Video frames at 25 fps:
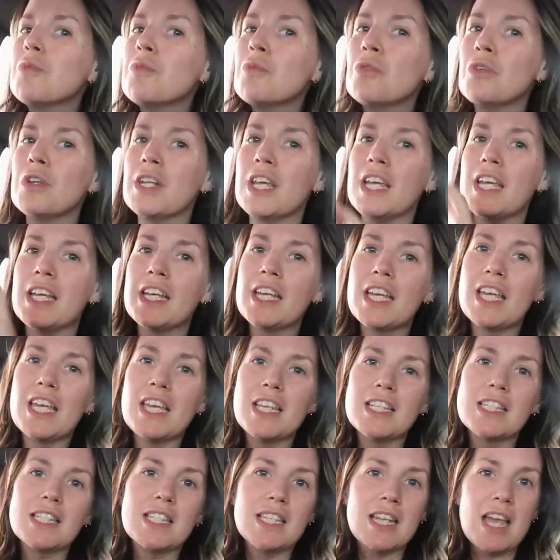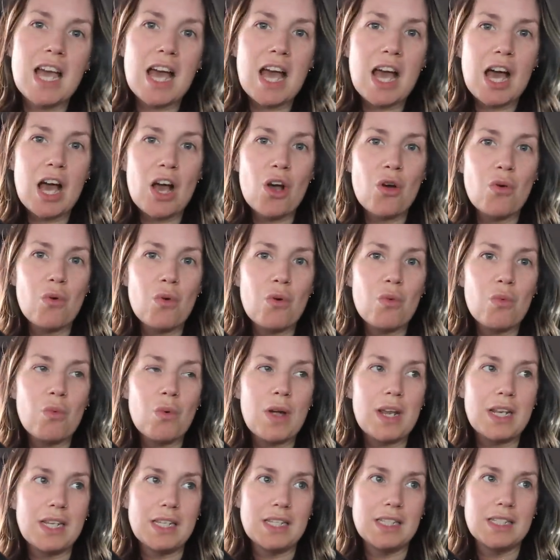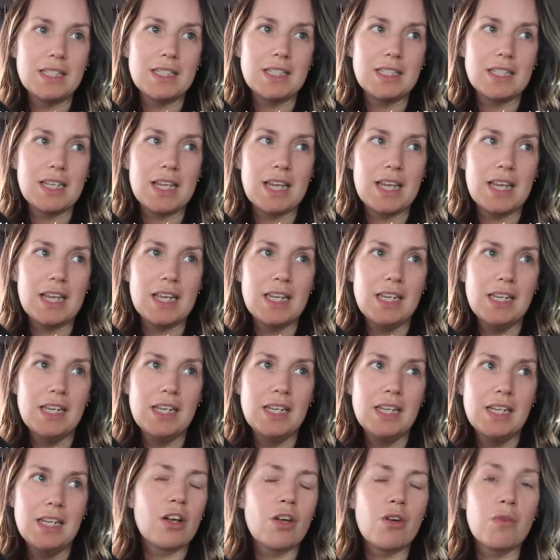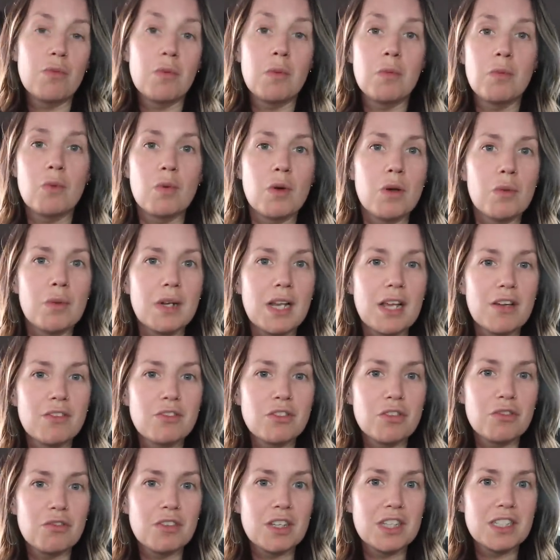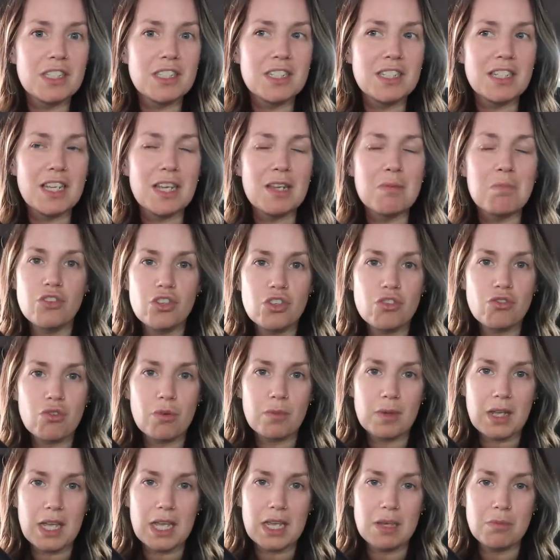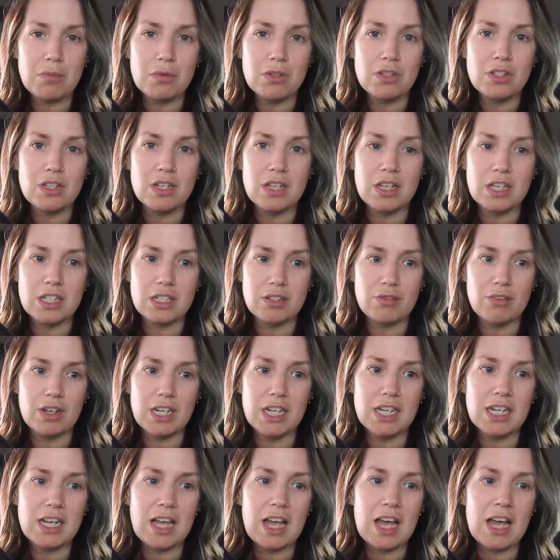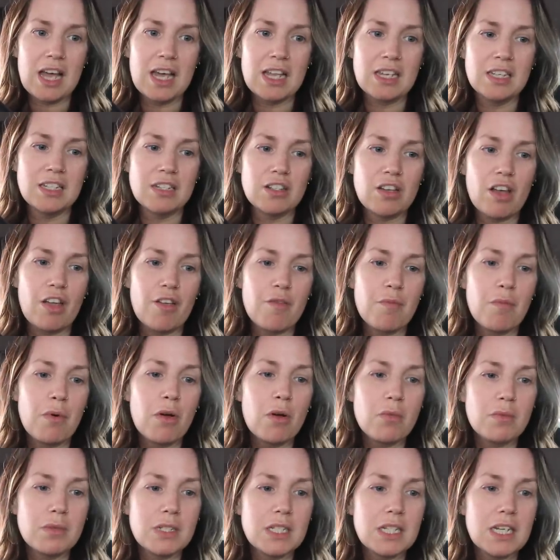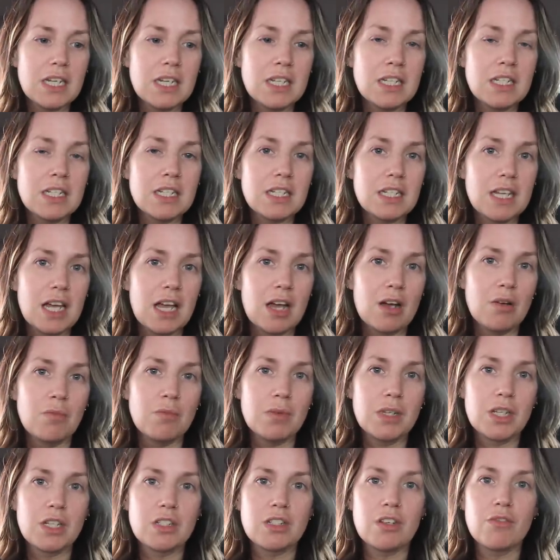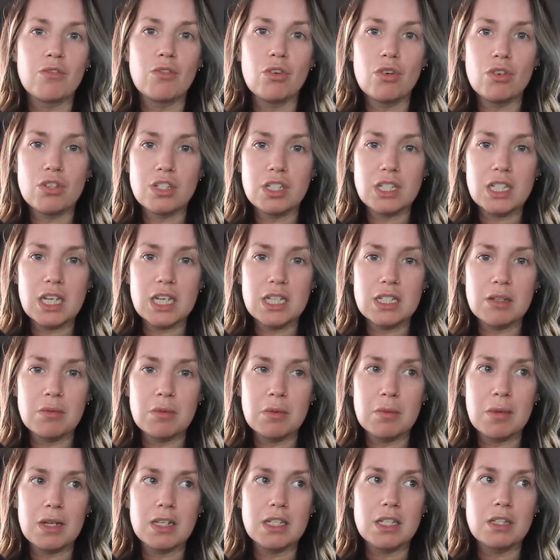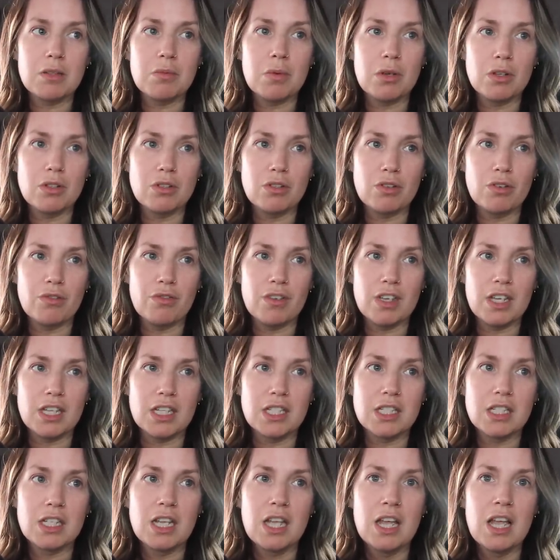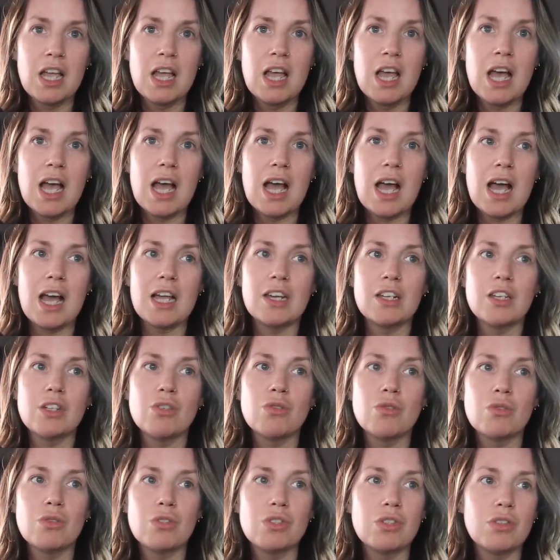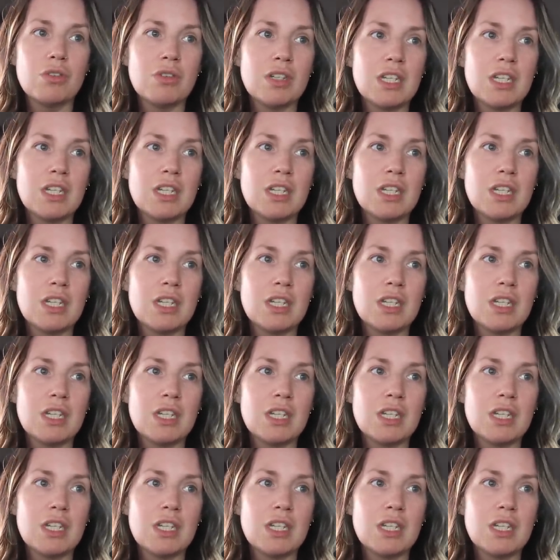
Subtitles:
Good morning, it's now Wednesday. Can't remember where we left off yesterday. Just dropped Gabe to nursery, and I've popped into town because I've got to take something back to the post office, and I also